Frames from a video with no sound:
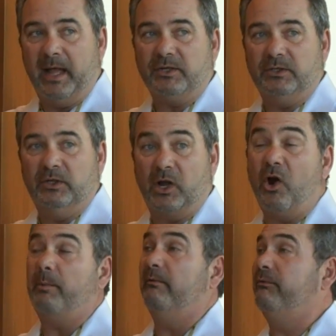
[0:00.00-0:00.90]
Imagine the
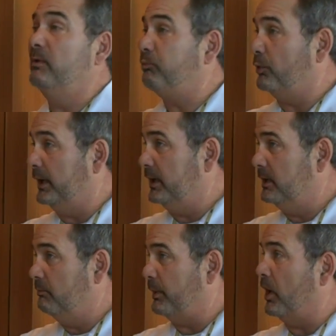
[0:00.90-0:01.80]
carbon footprint,
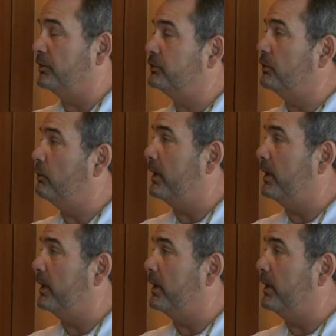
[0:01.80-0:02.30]
but also the